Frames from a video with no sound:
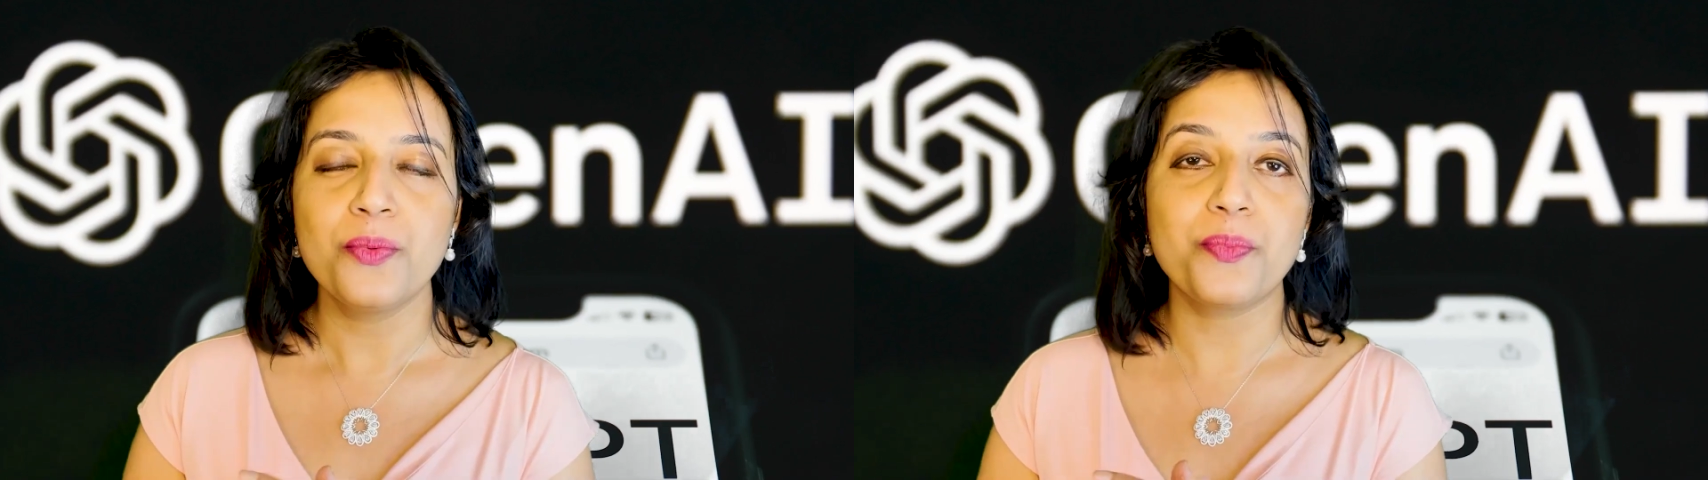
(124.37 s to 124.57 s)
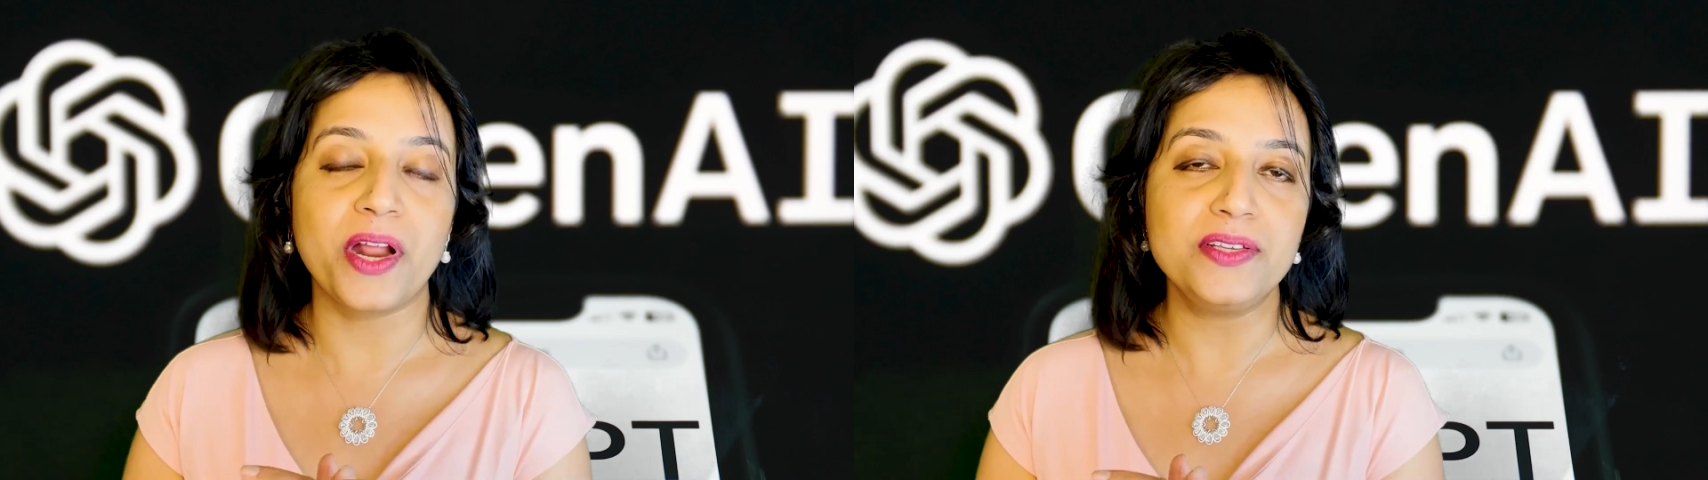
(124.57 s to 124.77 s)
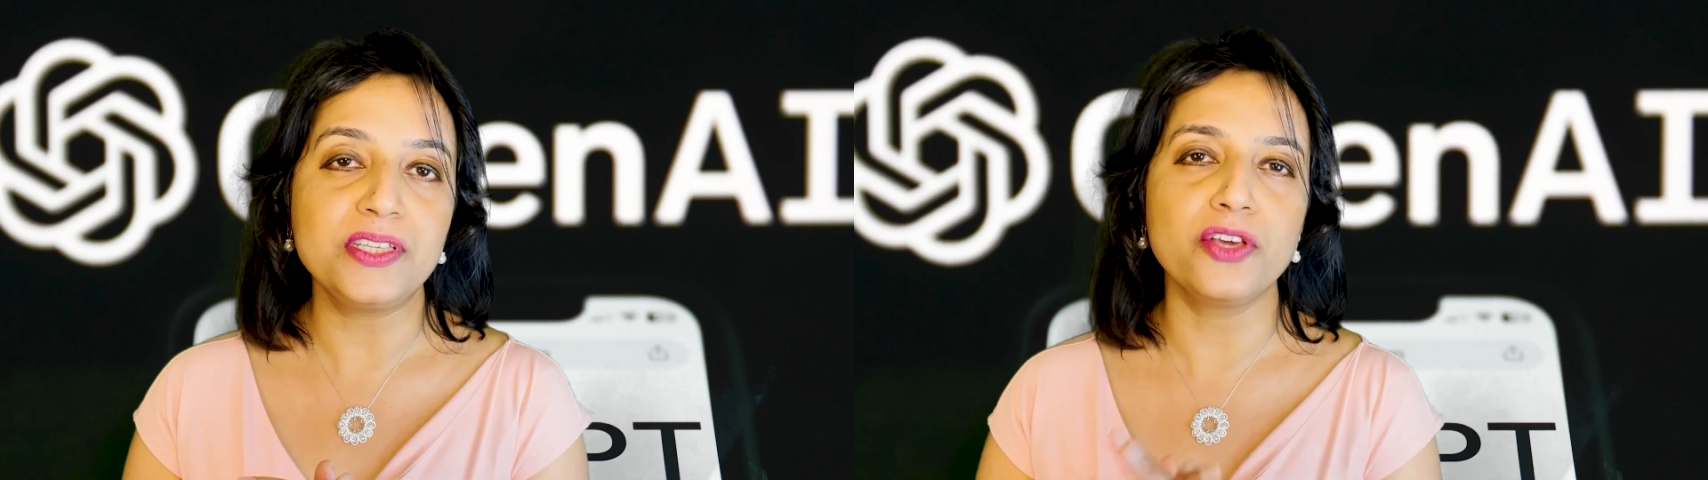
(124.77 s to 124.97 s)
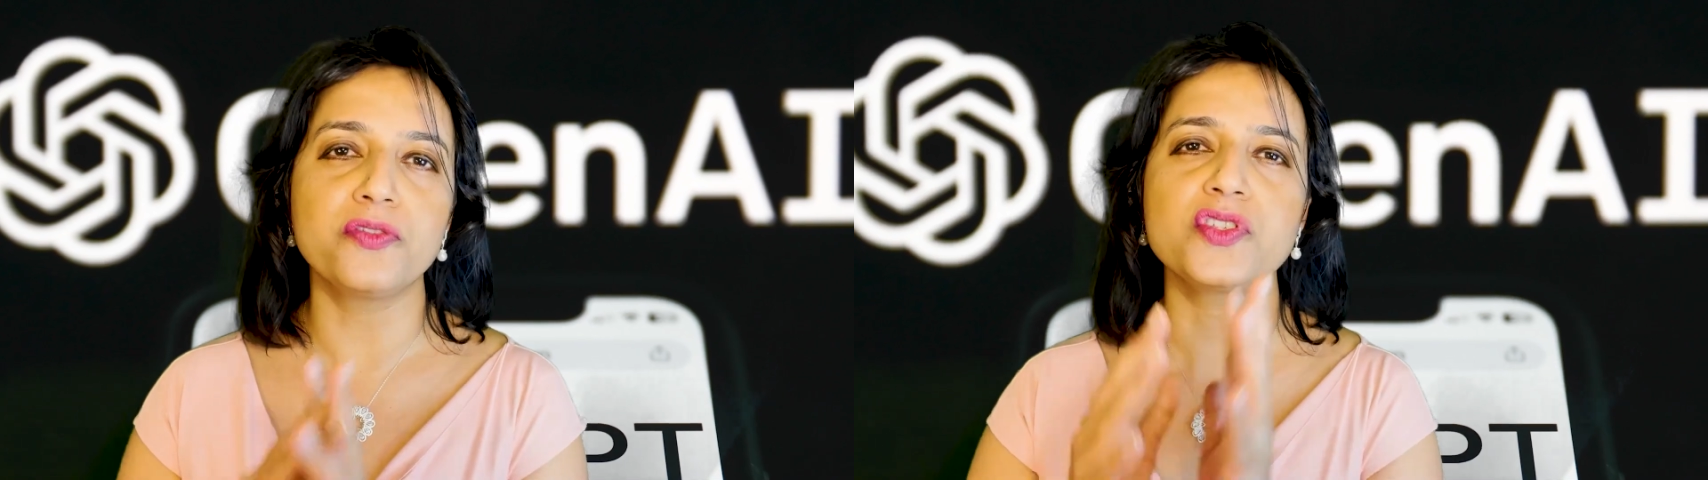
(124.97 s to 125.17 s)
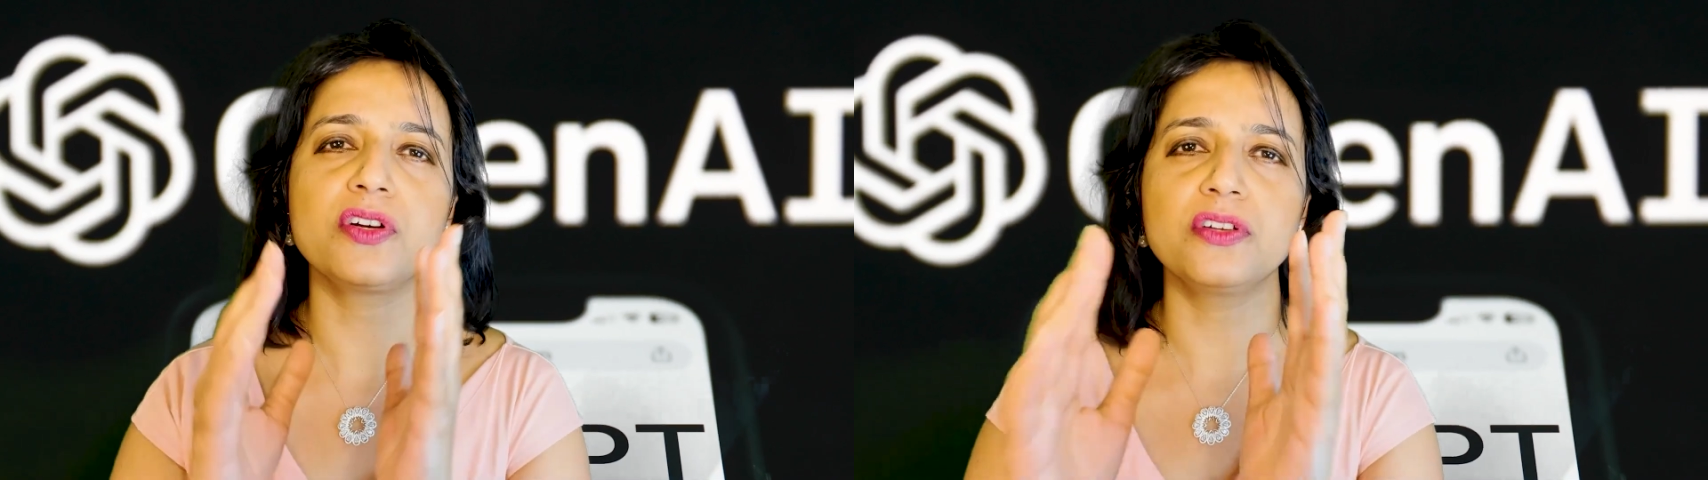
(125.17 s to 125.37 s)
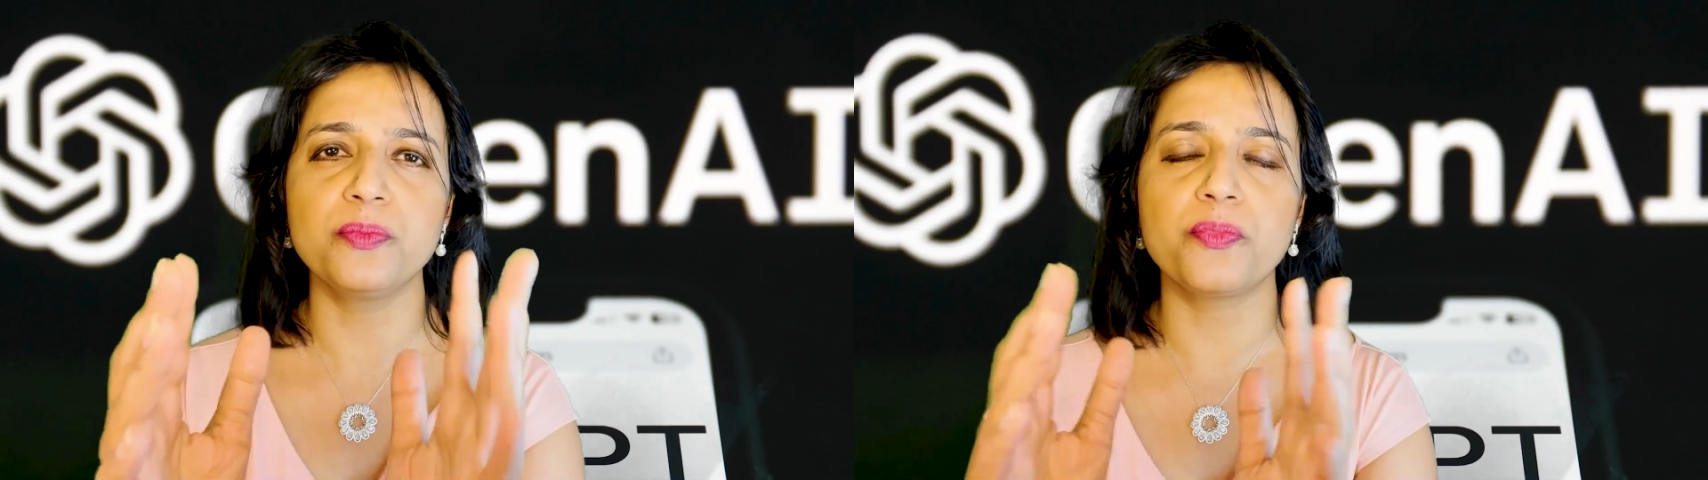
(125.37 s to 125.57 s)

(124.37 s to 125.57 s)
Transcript: pricing of certain